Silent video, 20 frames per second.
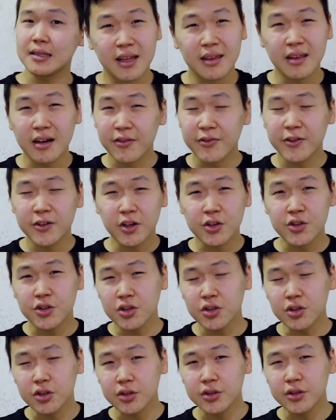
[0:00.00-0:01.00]
Now, if you're not
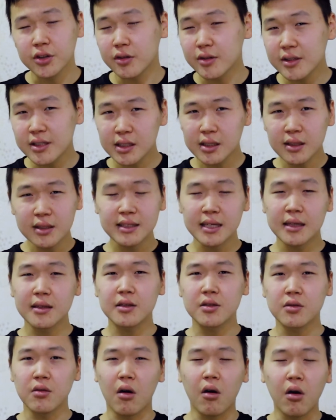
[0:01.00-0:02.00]
sure, you can still send
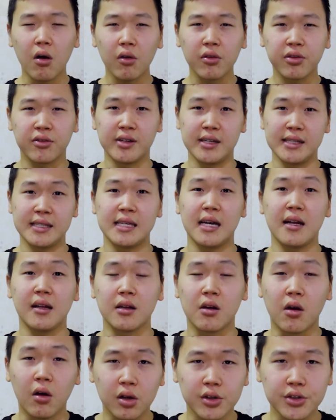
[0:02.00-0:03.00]
it to all 3
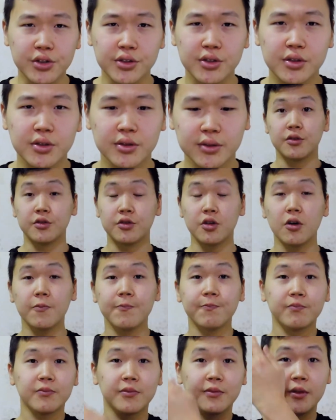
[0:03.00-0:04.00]
Seattle colleges.
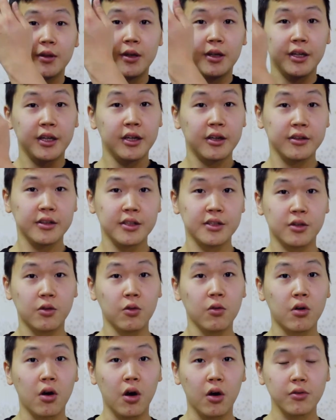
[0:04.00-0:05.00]
So here are the
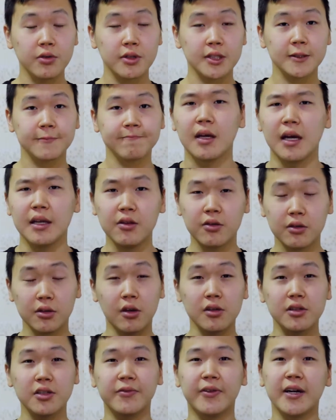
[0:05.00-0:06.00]
school codes, and you can
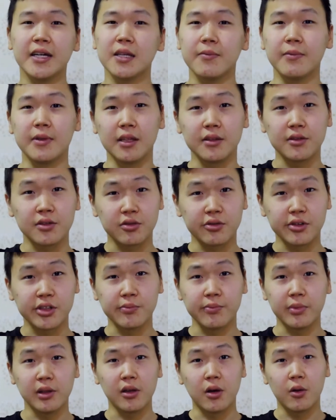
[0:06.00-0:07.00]
also find them in the
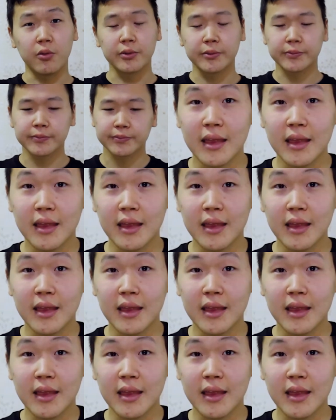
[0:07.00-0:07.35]
description below.